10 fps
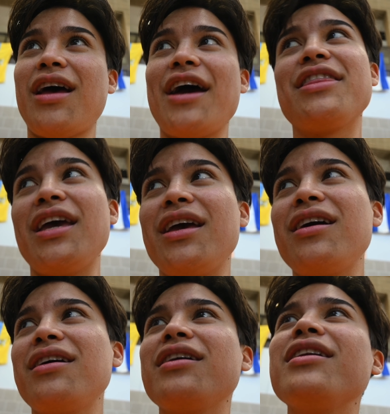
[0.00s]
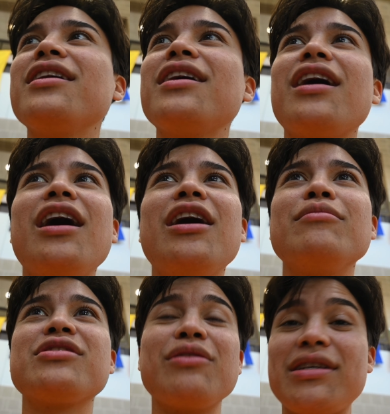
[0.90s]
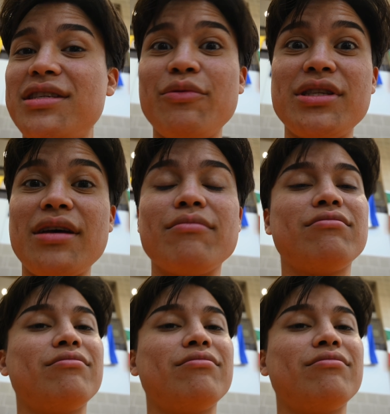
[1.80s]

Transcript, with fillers: I think. Um, so let's see what's up.